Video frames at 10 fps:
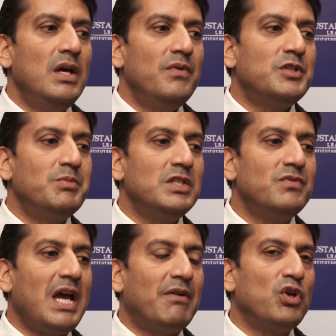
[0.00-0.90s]
which means
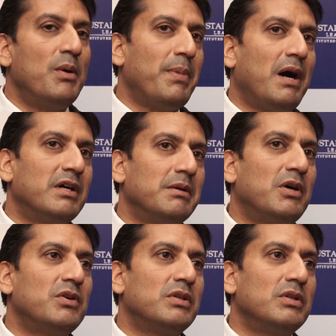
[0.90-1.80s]
we have to empower
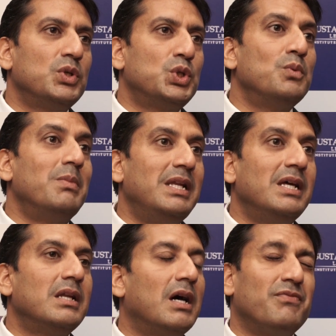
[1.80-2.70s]
about
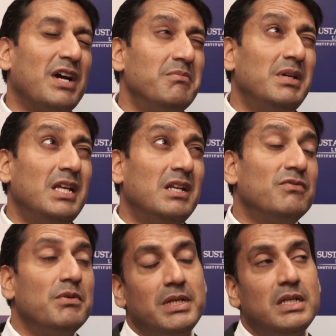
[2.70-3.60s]
5 million
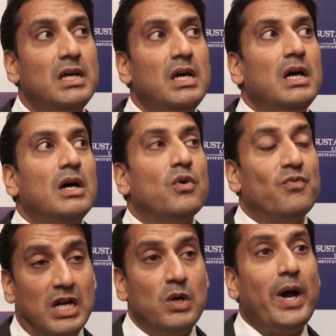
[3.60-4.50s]
women
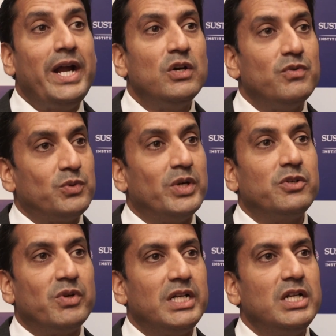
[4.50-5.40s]
worldwide over
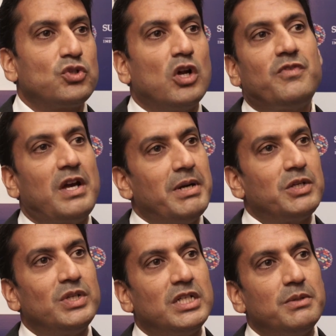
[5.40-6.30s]
2020. It's called 5 by
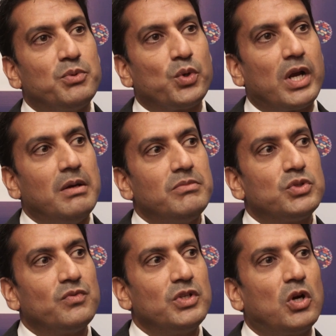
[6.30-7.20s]
20 program.
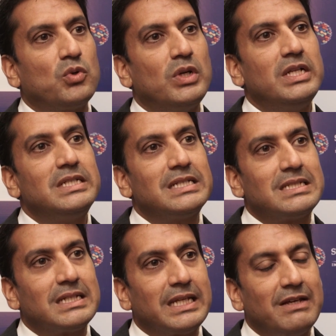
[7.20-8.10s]
So we not only
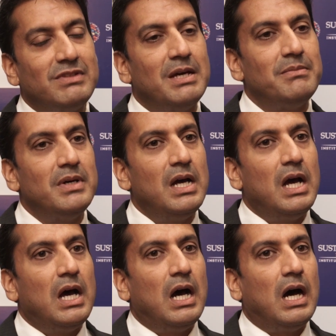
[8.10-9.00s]
just give them
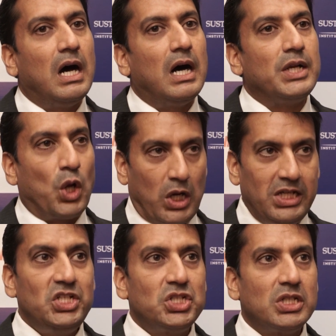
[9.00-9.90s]

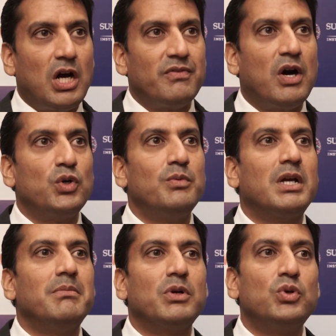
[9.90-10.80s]
knowledge of how to
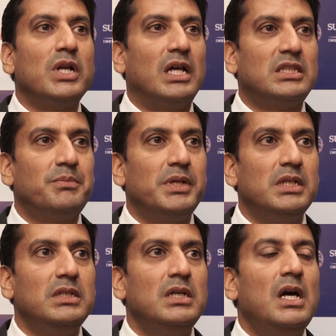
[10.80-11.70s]
become a good
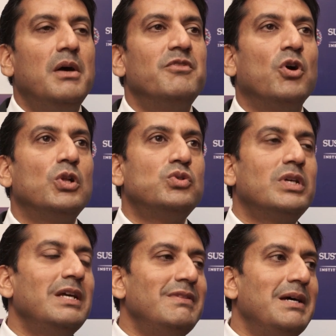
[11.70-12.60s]
entrepreneur, we also
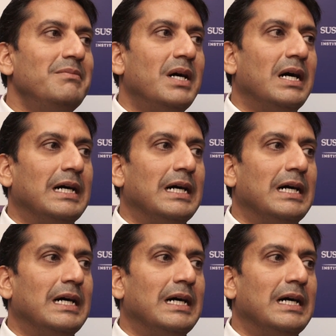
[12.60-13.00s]
give them